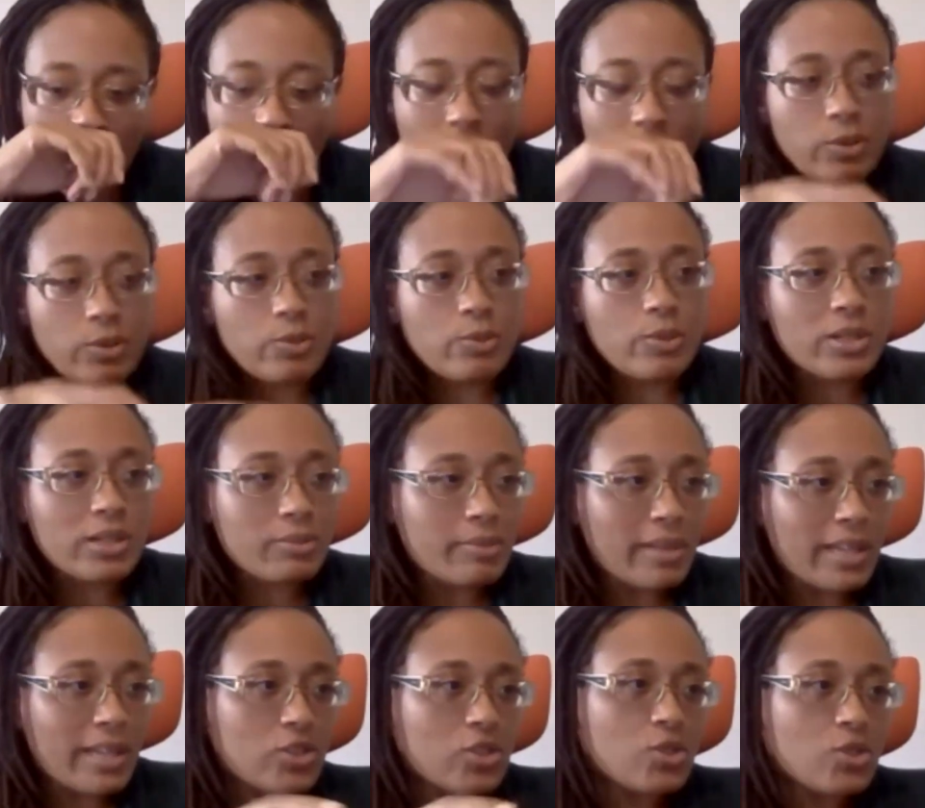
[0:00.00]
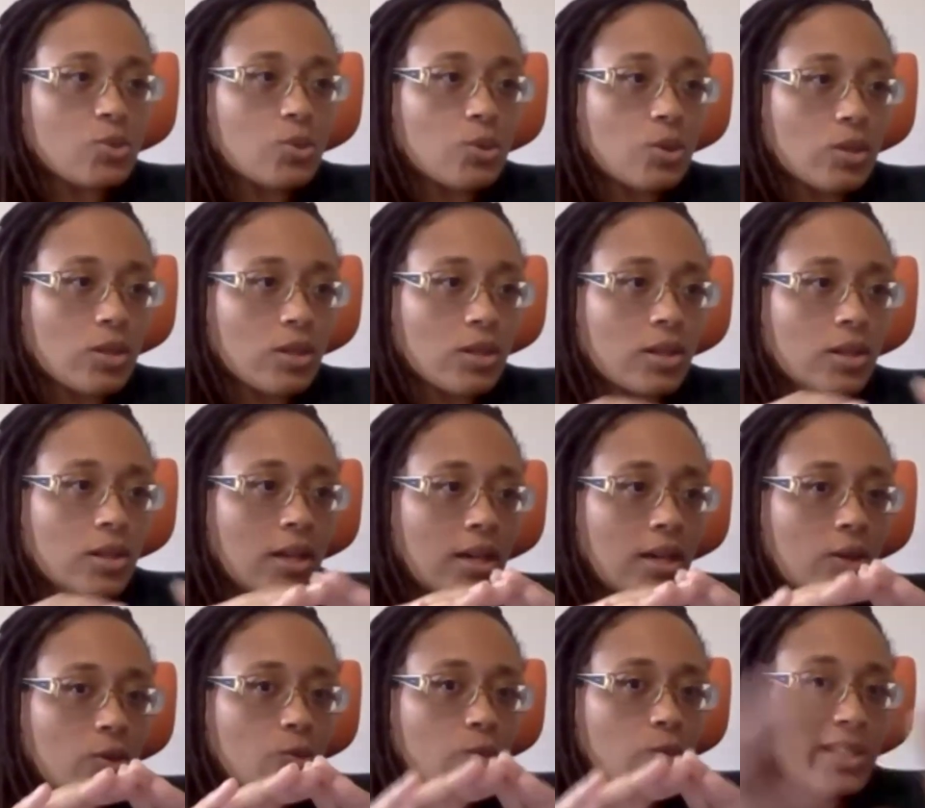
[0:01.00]
I would want to make sure
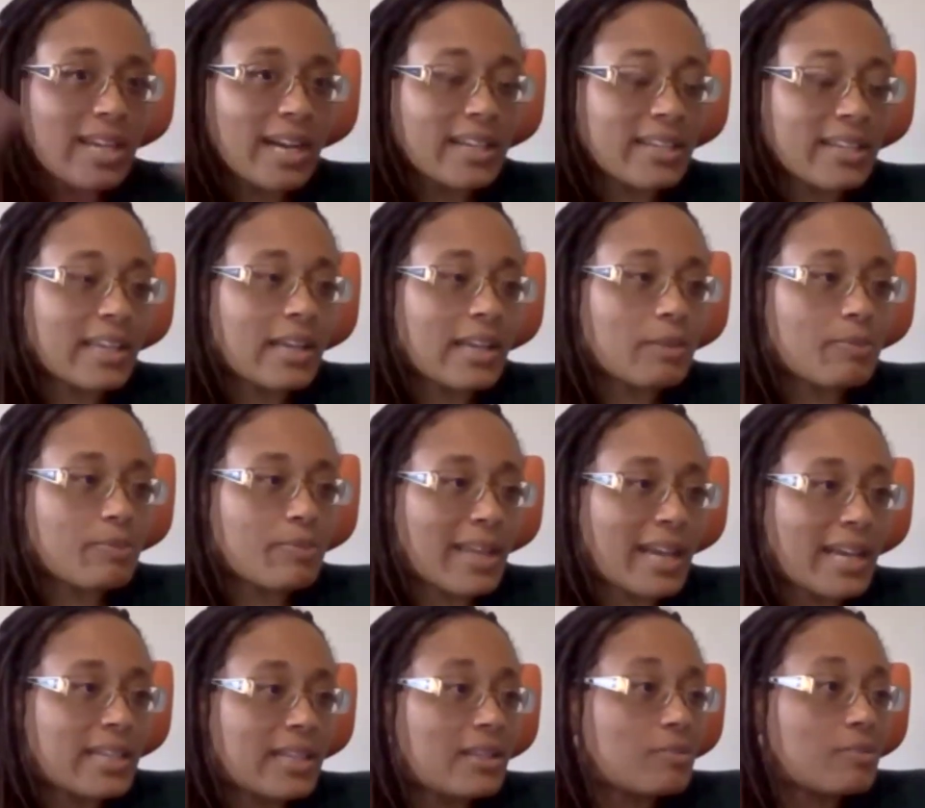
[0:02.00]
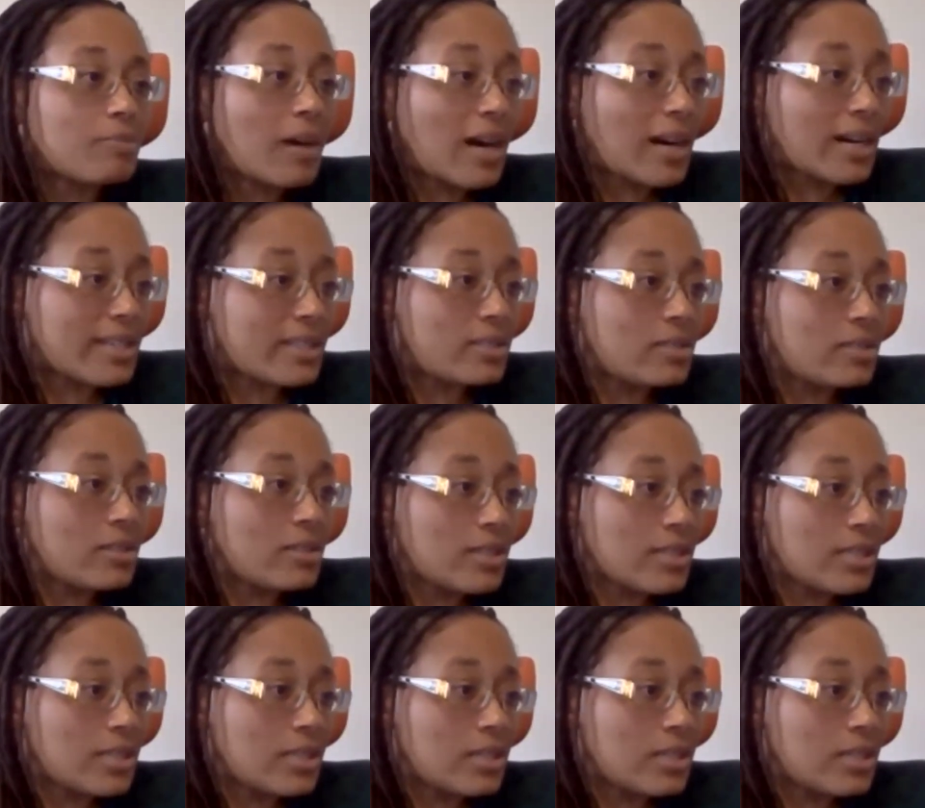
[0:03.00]
we kind of kept that in mind.